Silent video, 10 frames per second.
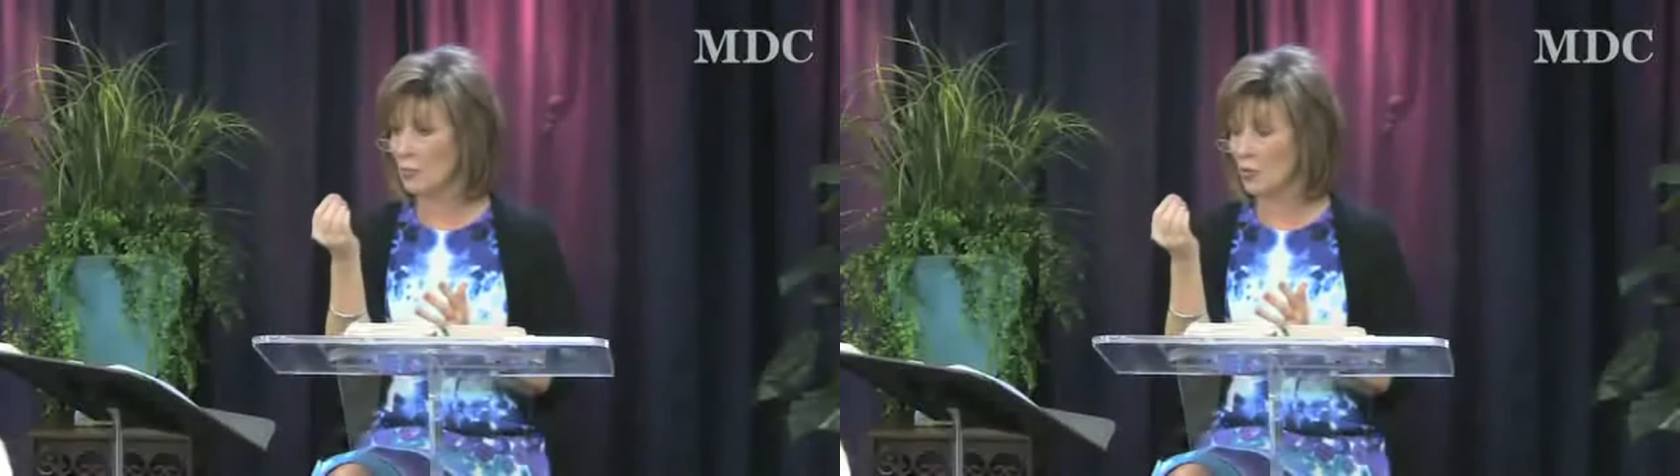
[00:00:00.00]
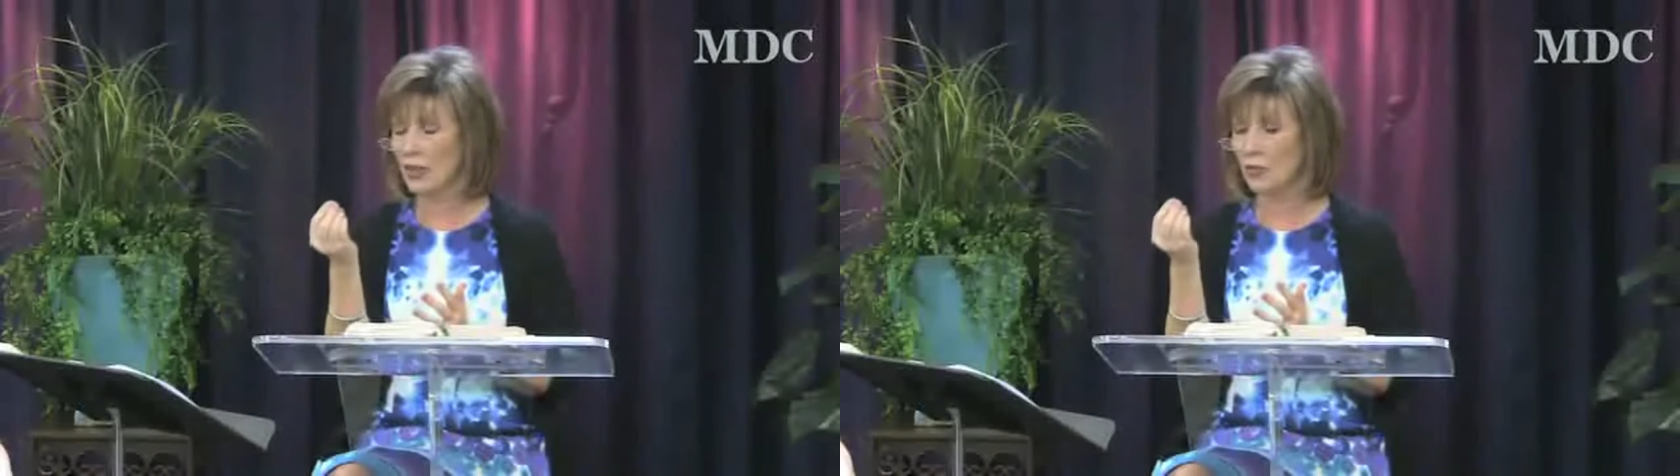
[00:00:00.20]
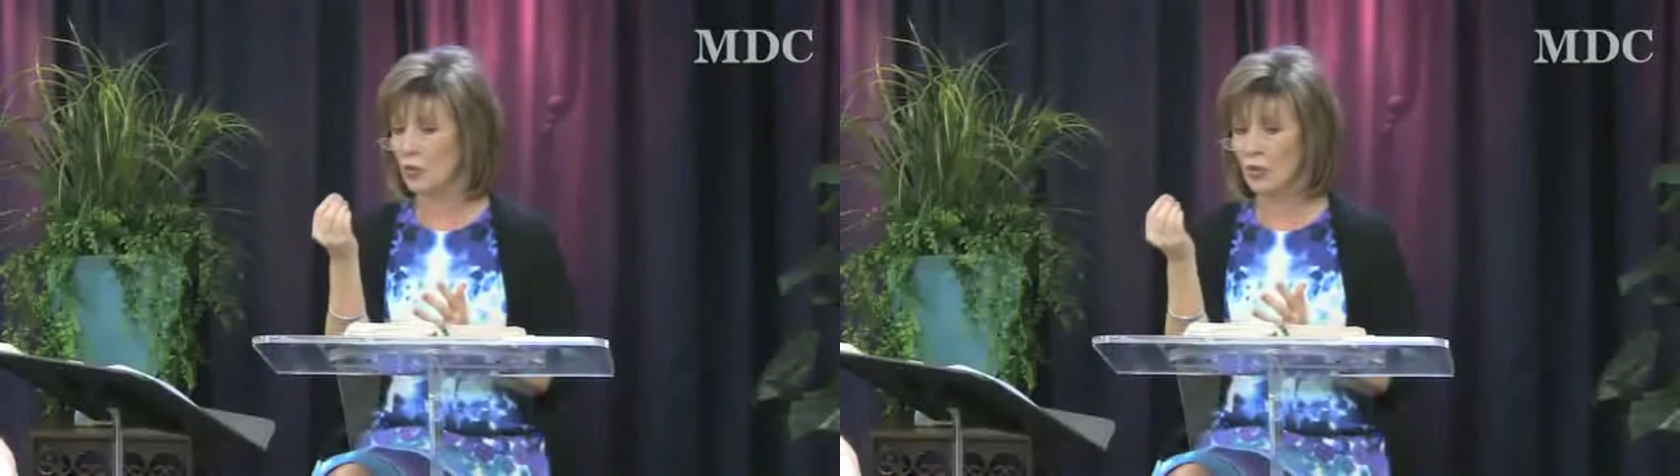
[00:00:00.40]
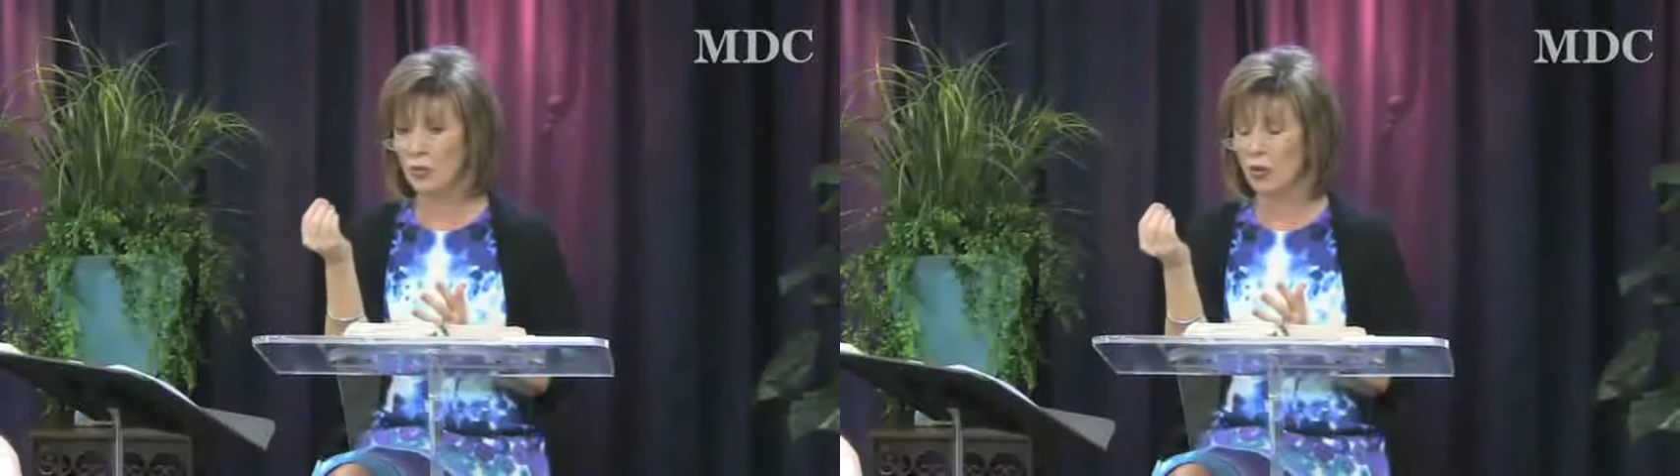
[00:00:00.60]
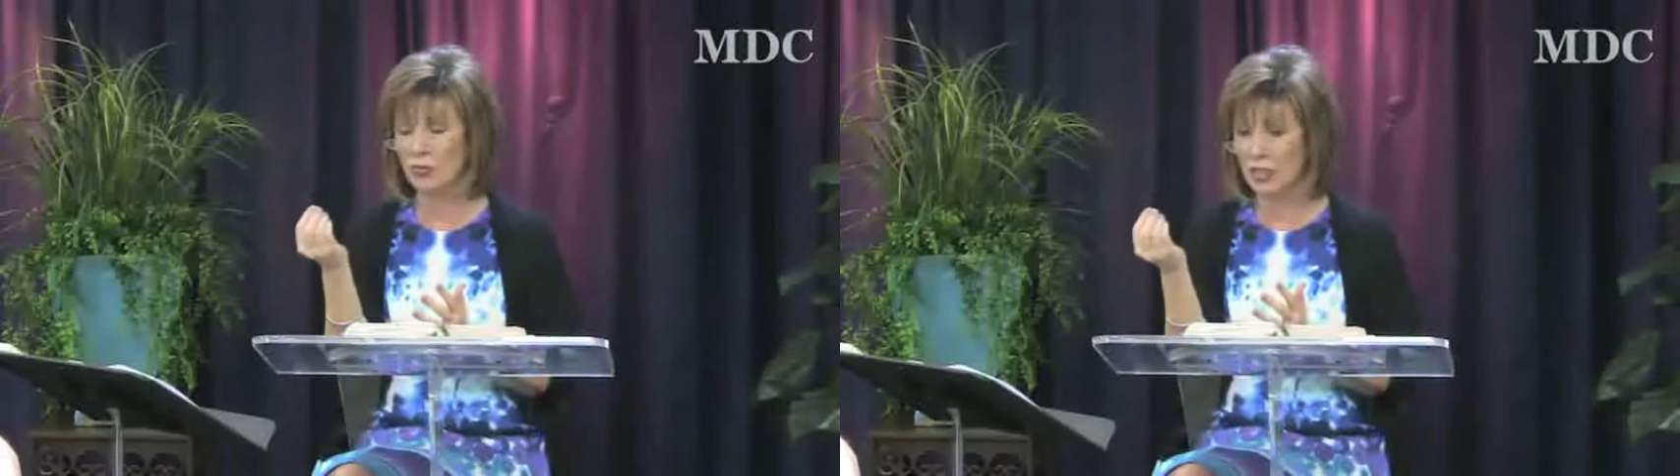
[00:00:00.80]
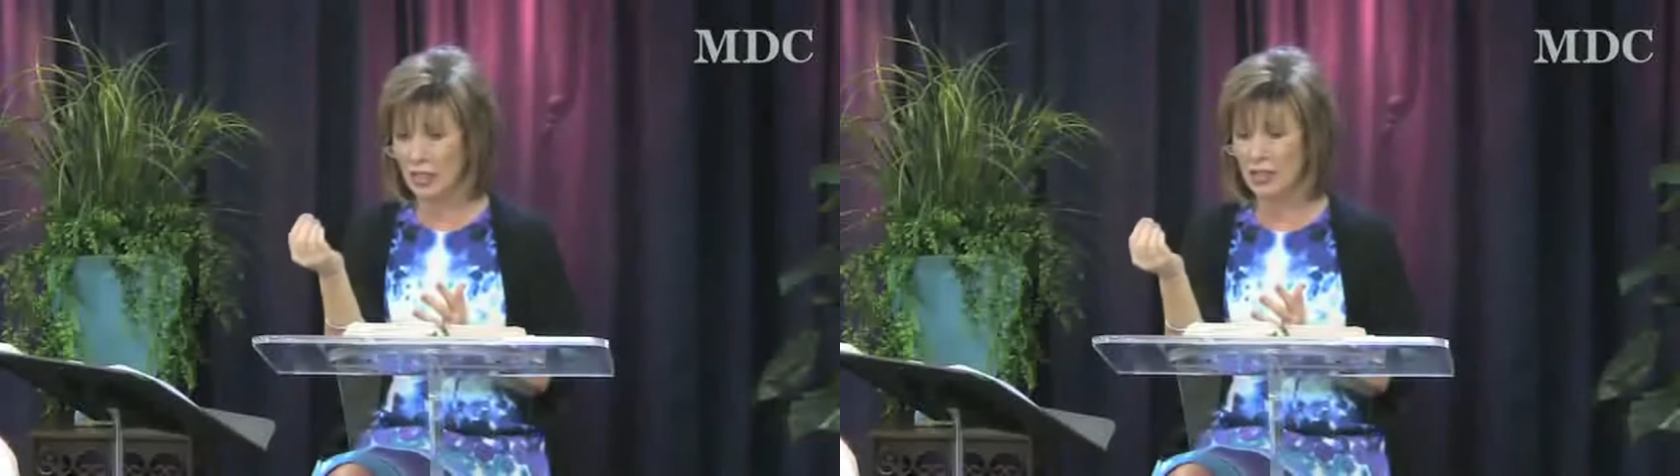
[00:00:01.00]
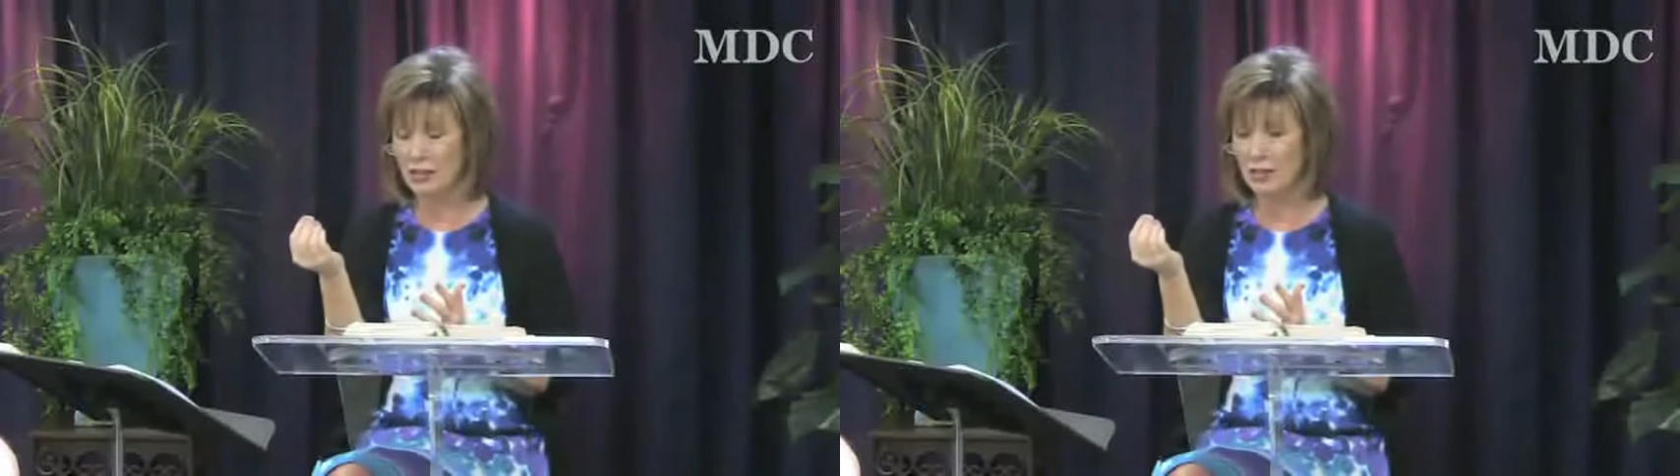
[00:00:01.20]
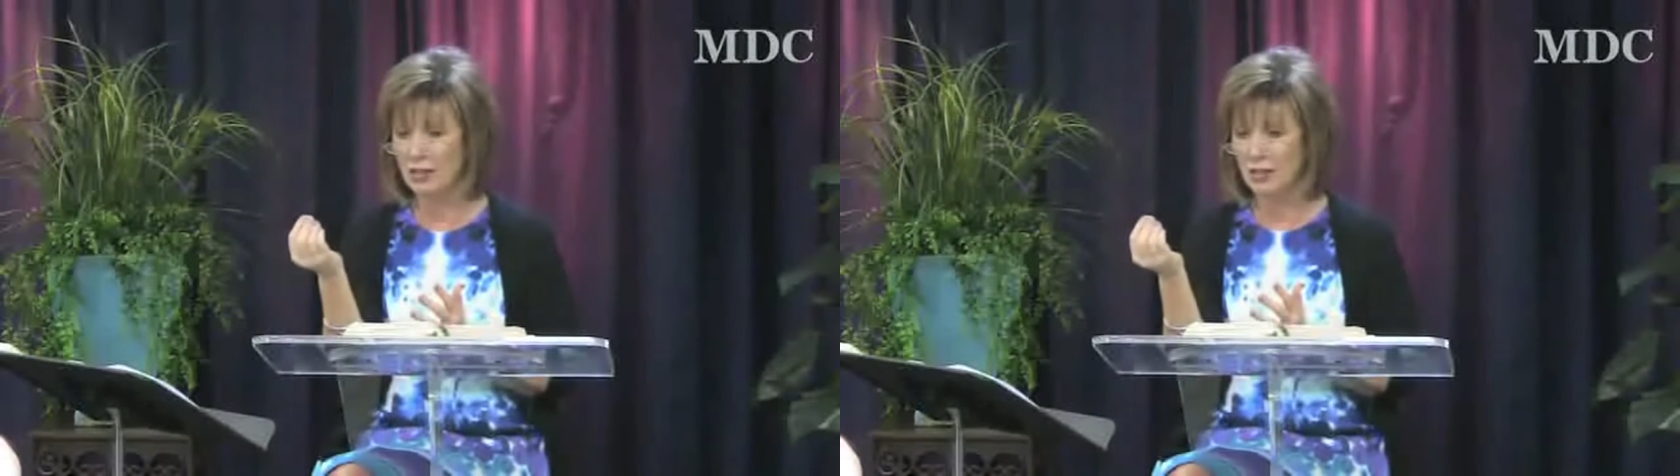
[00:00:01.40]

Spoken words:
point when we won't need